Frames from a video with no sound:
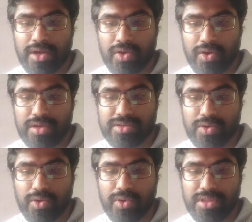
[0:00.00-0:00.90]
cross
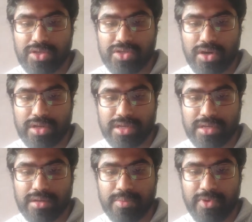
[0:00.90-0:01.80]
over the Jordan
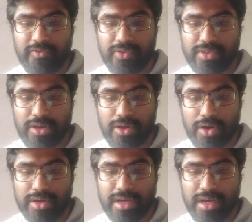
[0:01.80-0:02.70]
before the
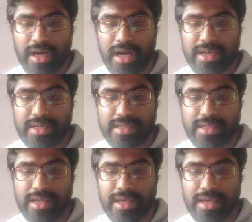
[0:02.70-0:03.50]
Lord until